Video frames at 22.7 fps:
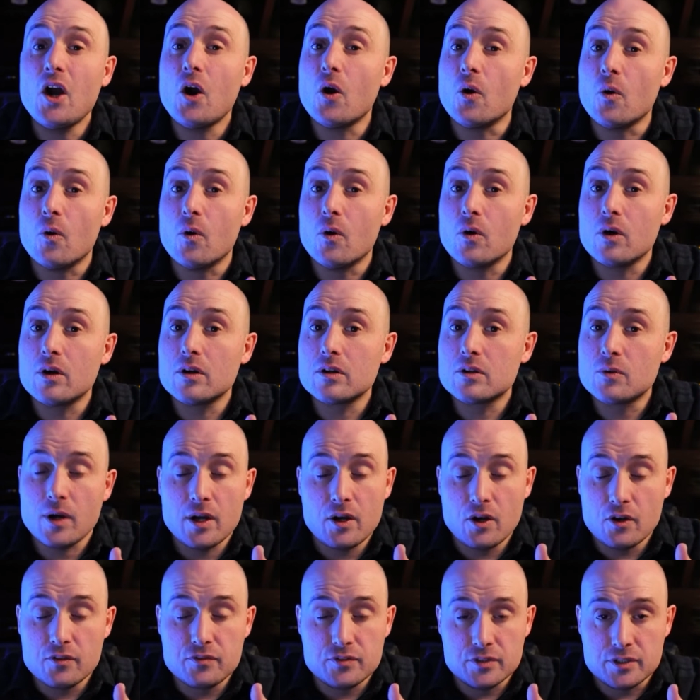Or quite
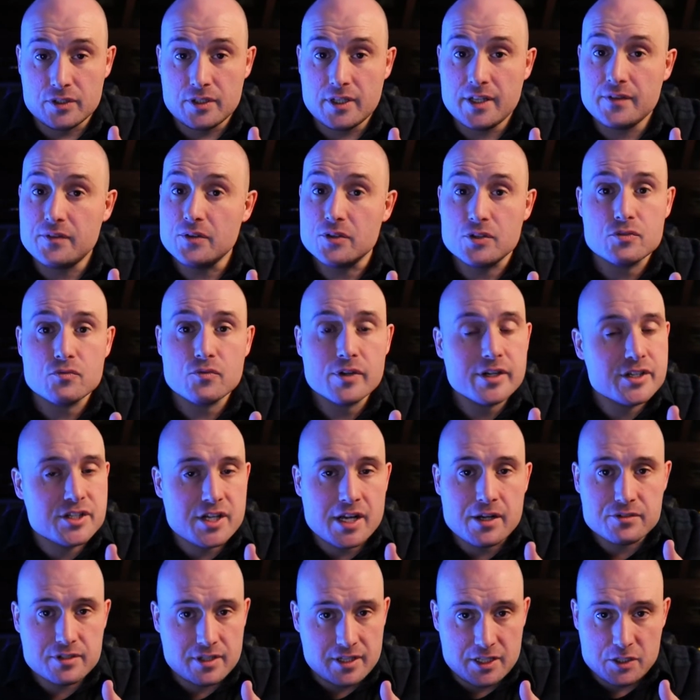often, if you just reach
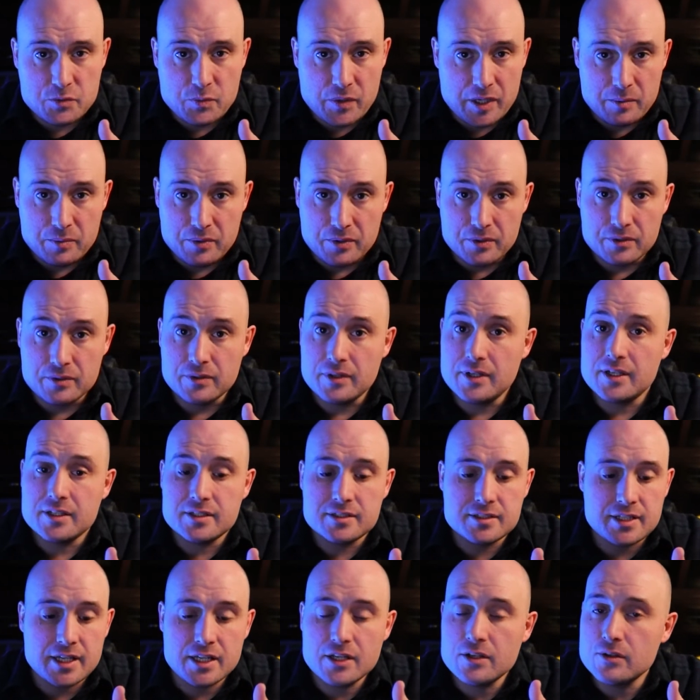out to these people,
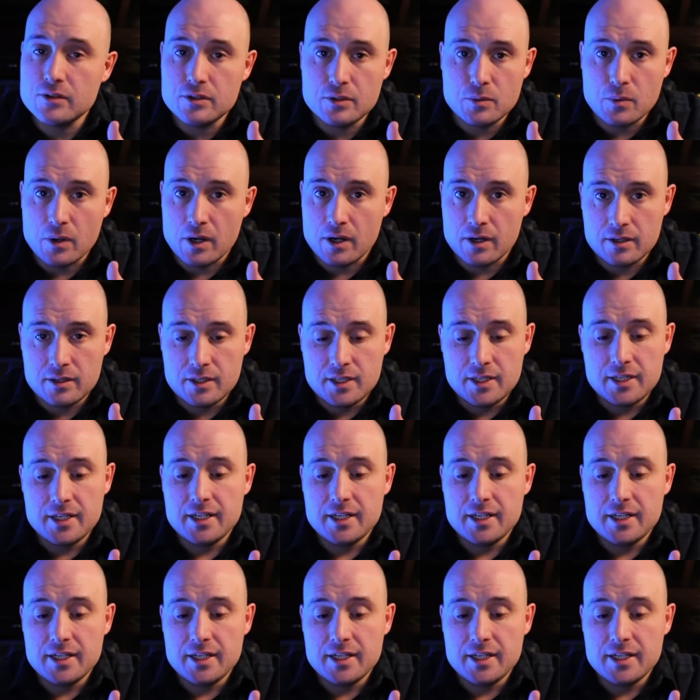say who you are,